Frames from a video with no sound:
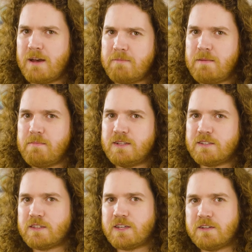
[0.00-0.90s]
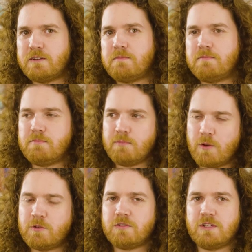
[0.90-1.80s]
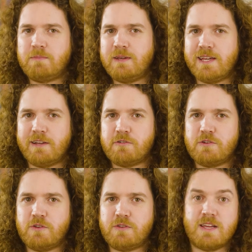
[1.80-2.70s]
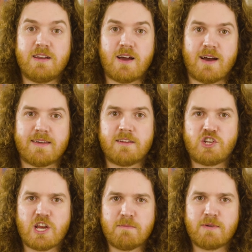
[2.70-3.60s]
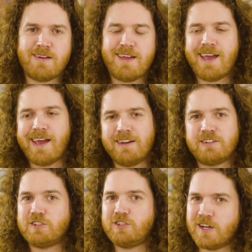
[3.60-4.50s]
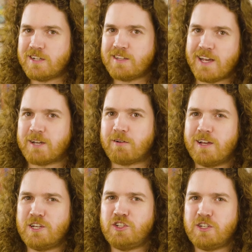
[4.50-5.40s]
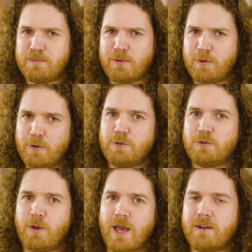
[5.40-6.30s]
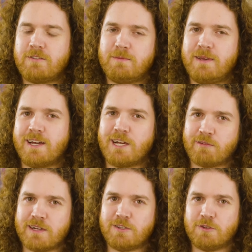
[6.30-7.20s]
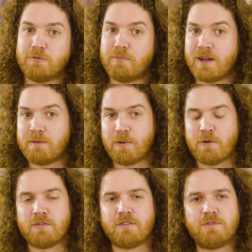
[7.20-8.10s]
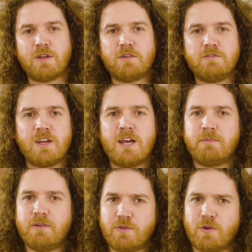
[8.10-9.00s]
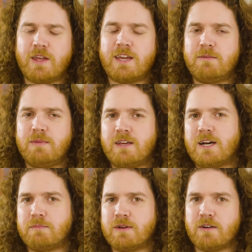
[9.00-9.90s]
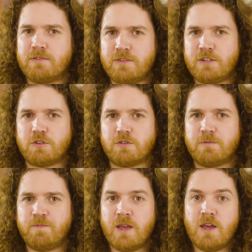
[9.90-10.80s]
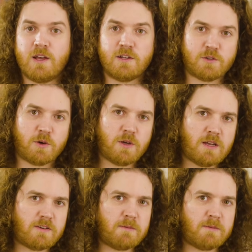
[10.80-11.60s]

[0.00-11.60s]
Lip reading: Amendments can mostly be introduced in either chamber, and just like a relationship, also have to be agreed to by both involved before they can become official. So if a